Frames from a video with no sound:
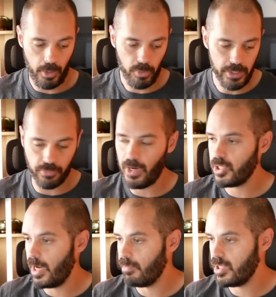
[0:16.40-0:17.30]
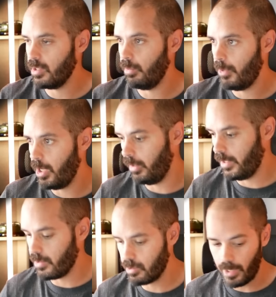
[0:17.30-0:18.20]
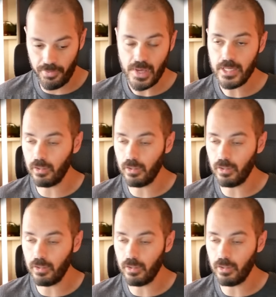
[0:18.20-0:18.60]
refresh every single model here, so I think